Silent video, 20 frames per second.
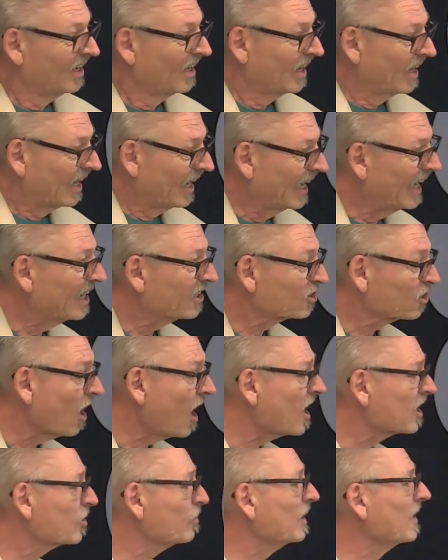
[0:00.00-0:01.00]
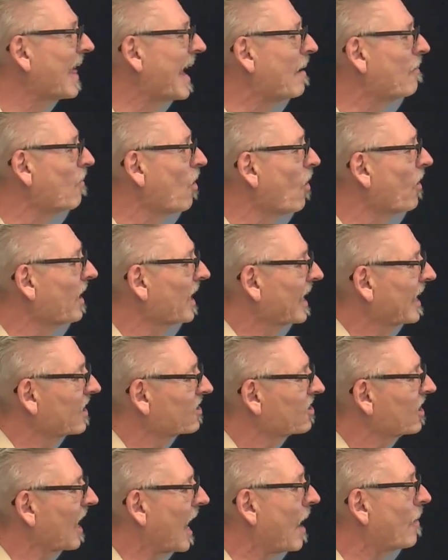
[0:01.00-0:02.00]
He had talked to me that morning and he
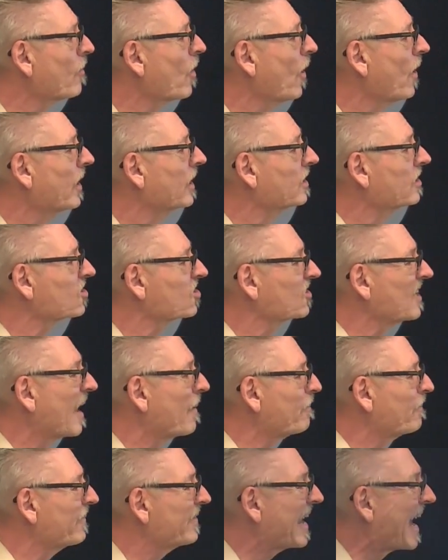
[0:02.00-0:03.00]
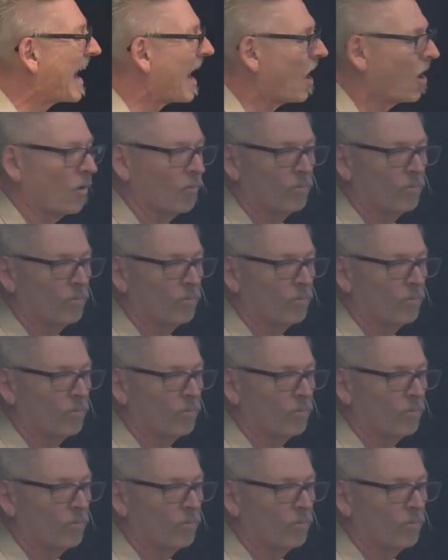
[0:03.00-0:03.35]
said, "I'm going to step down,"